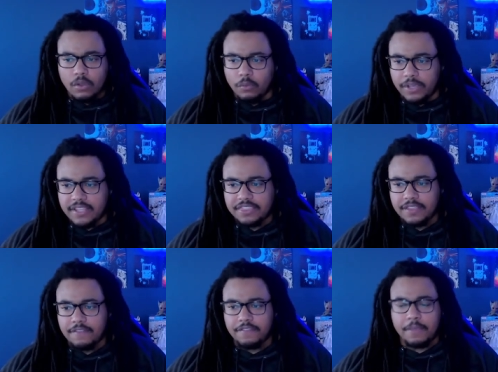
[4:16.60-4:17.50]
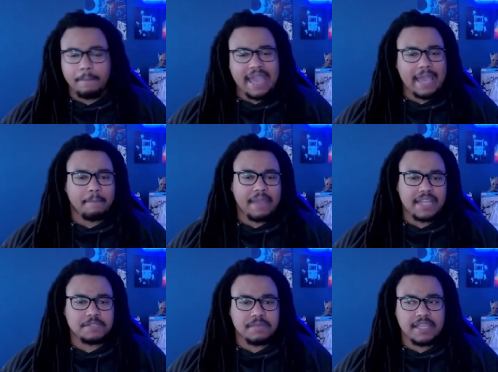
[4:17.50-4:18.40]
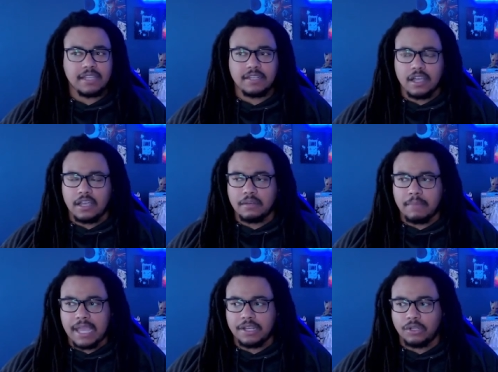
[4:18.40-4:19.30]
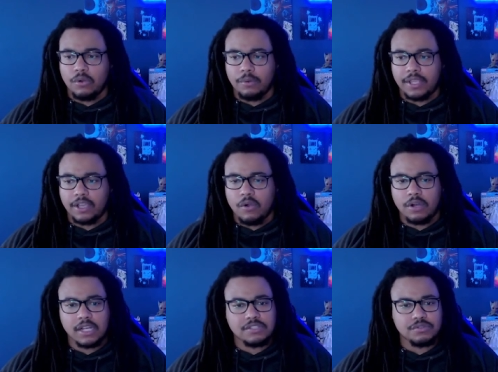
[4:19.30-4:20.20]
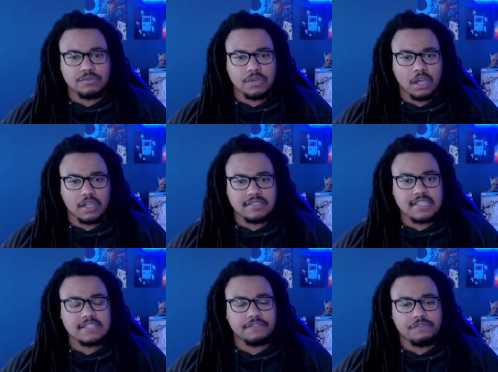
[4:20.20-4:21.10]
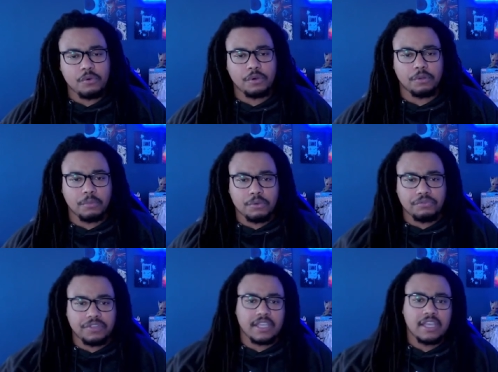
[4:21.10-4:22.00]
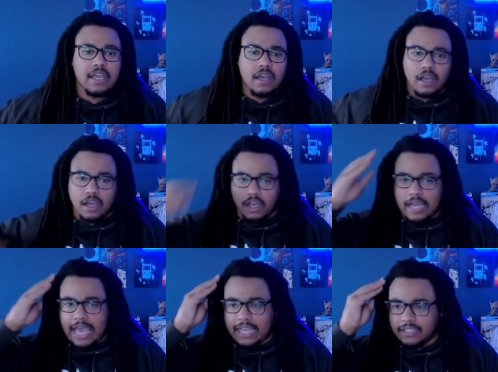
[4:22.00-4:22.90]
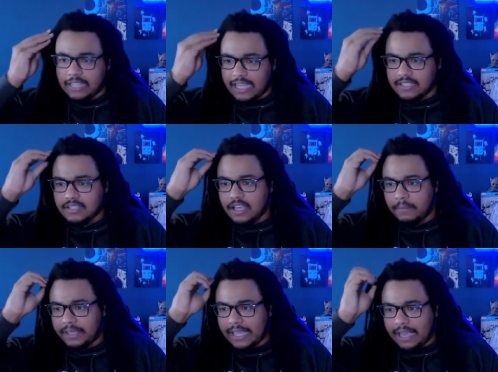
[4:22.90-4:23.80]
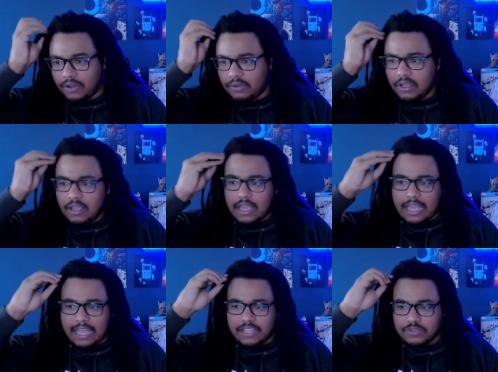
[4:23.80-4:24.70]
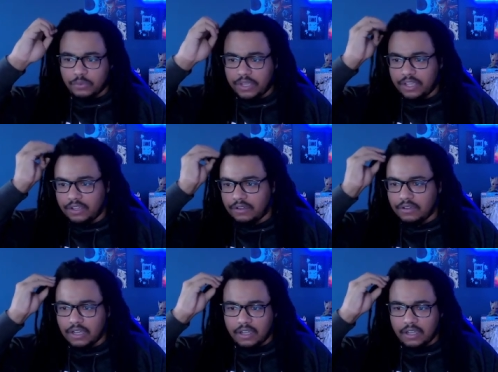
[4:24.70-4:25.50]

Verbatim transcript: with the Bad Batch being done, Mandalorian going into season 4 in the movie, Acolytes coming out as well.